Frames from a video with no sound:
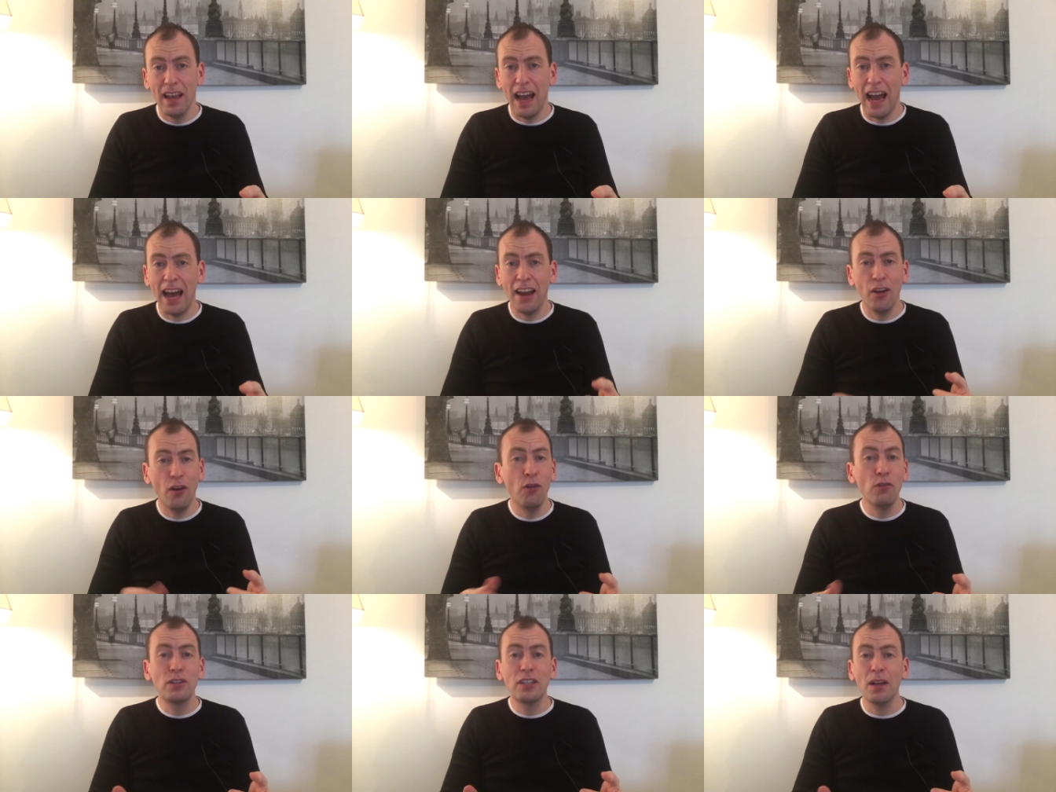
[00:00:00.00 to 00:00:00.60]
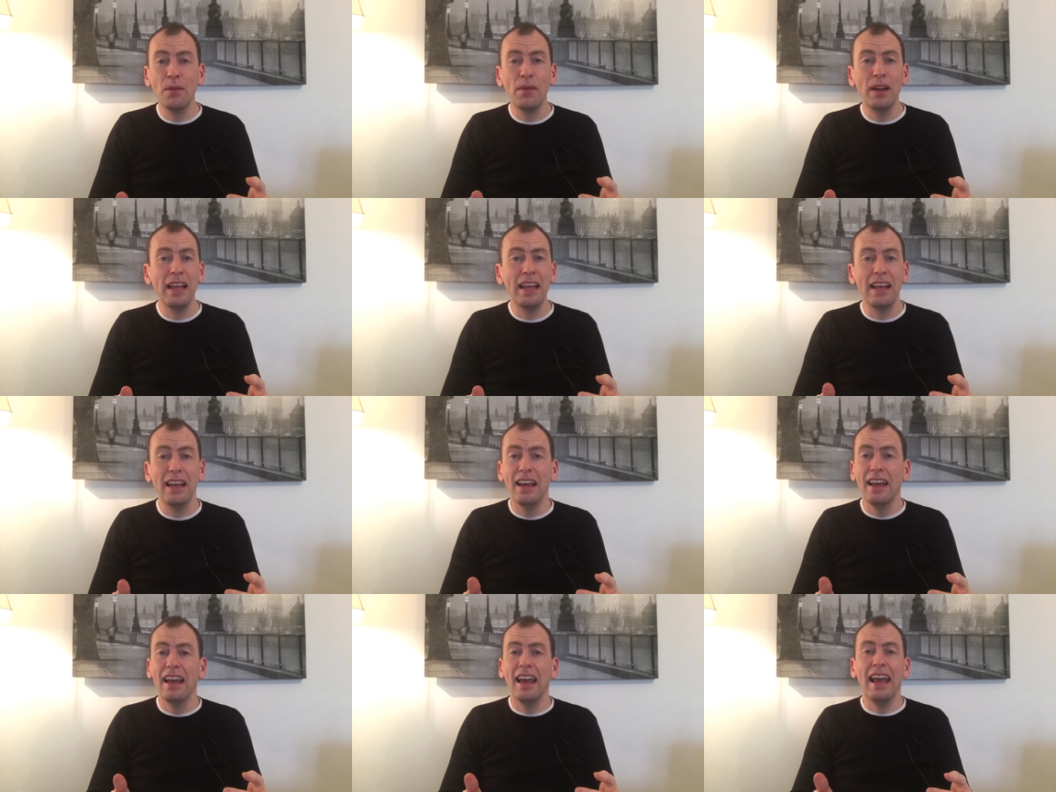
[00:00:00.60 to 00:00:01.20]
And
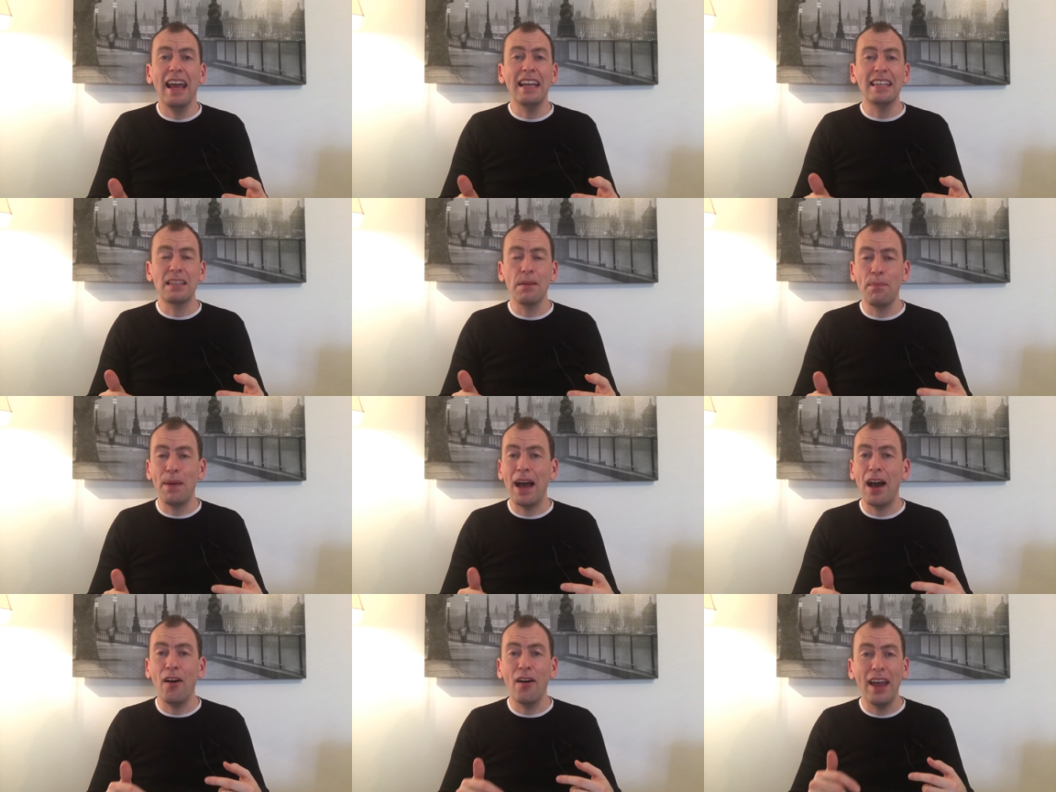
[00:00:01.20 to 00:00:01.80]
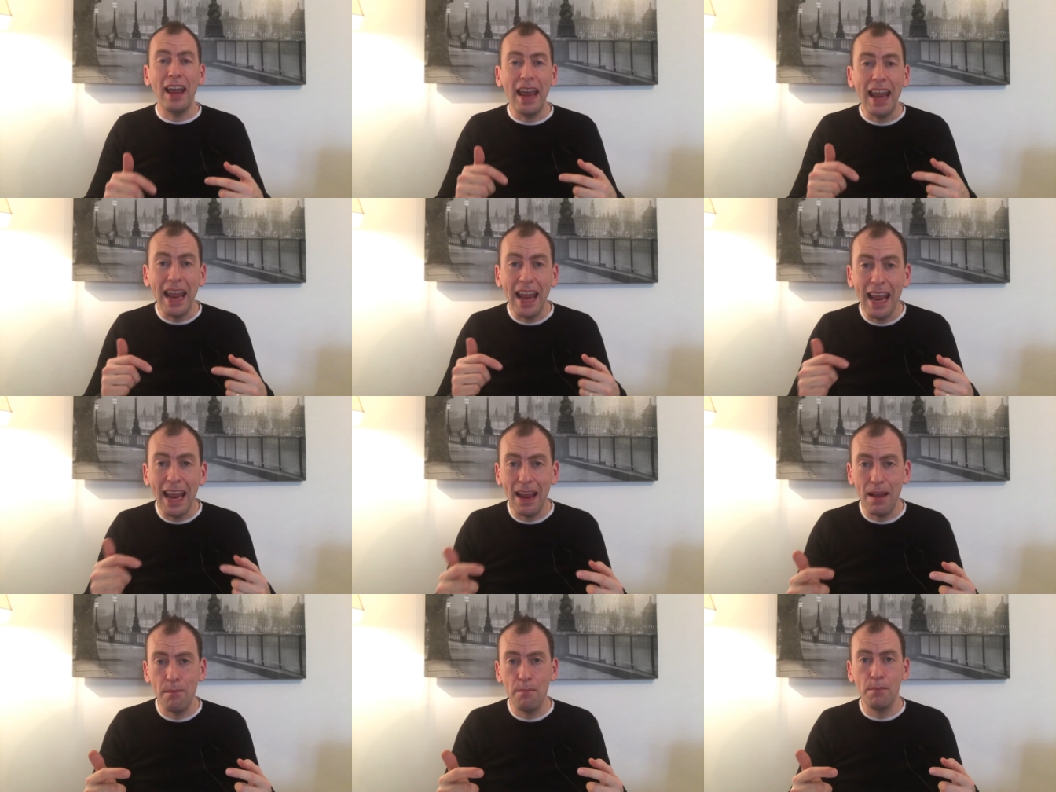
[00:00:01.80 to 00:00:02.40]
ultimately, it's about
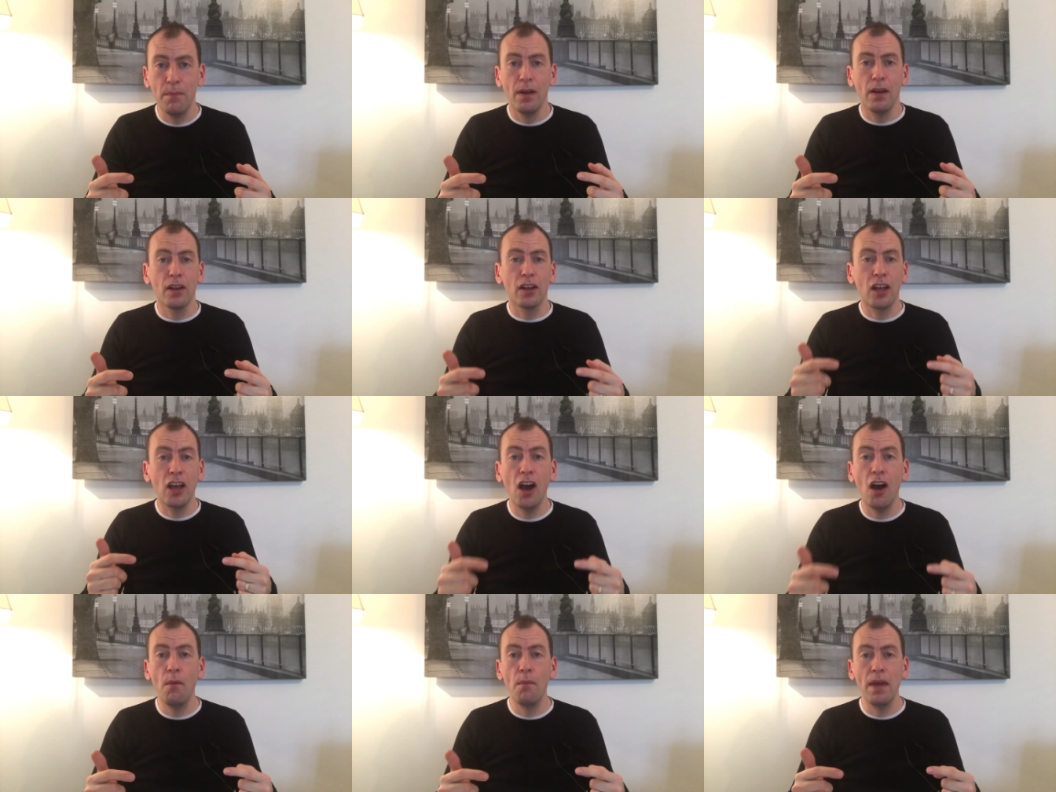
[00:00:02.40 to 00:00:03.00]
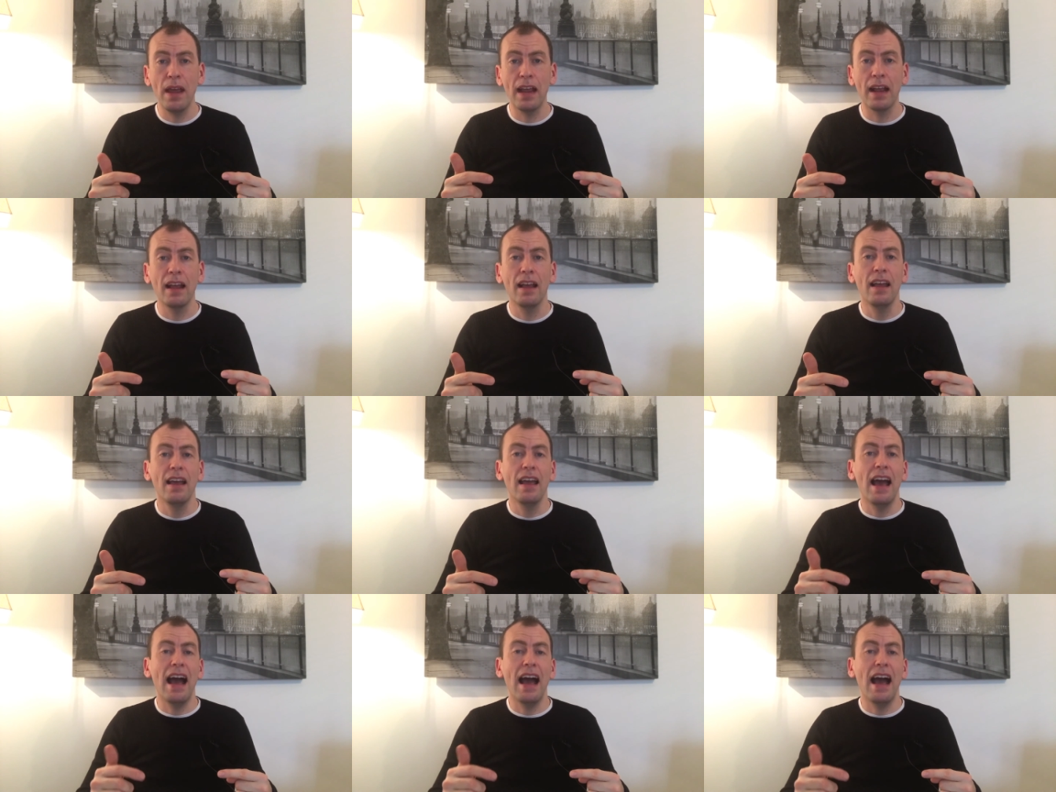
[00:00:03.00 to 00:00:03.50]
him coming